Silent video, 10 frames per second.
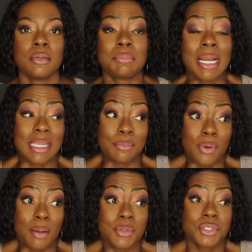but I can
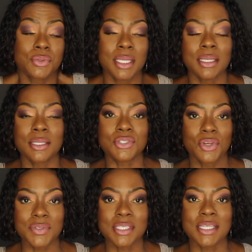promise you that the
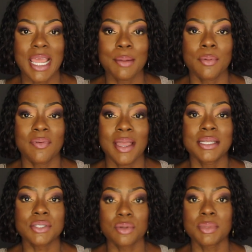services that I
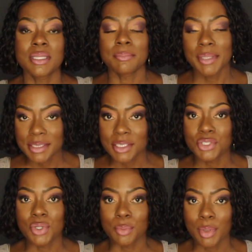provide is going to be the best
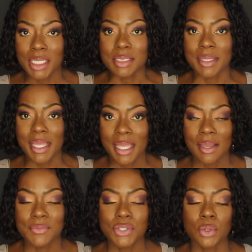that you could possibly
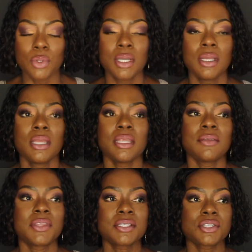have. So
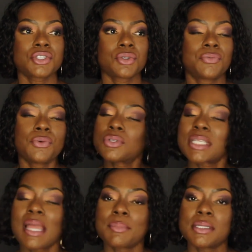if this is your
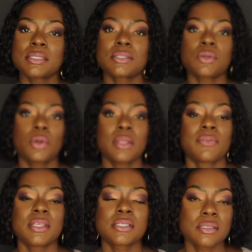full-time business, or
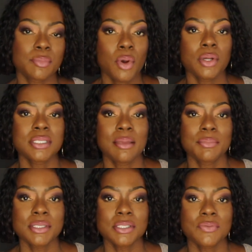if this is a part-time
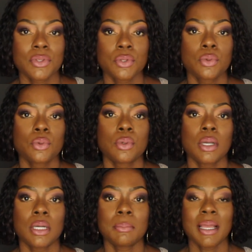business for
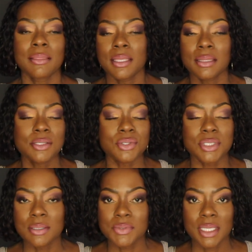you, I think these are
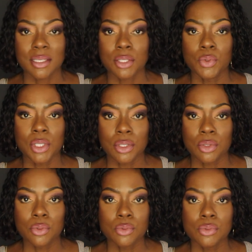tips that you can
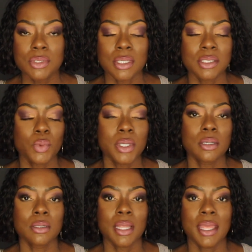use, as
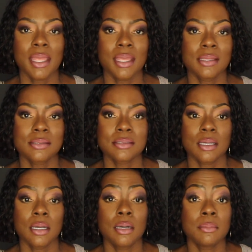well as
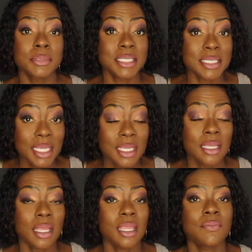
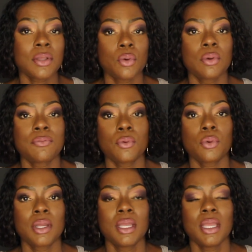today, even going
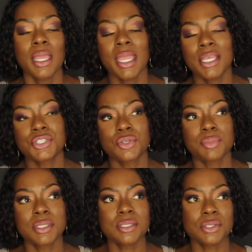forward, as your
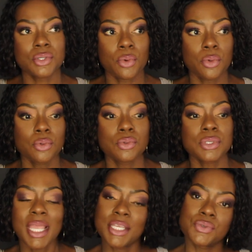business
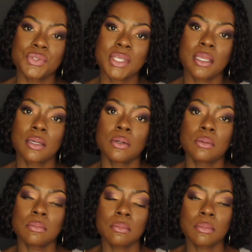grows, as you scale.
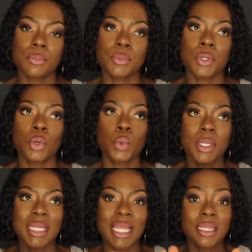
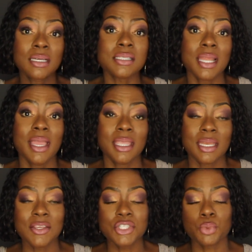What that looks like
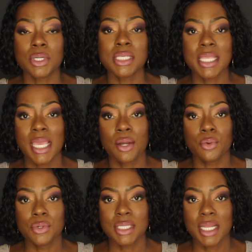in each one of these
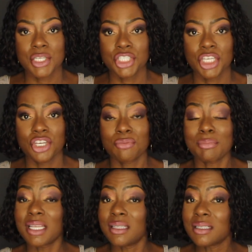categories that I shared
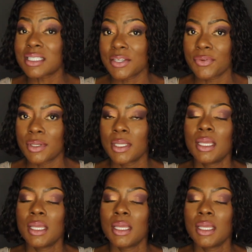may look different,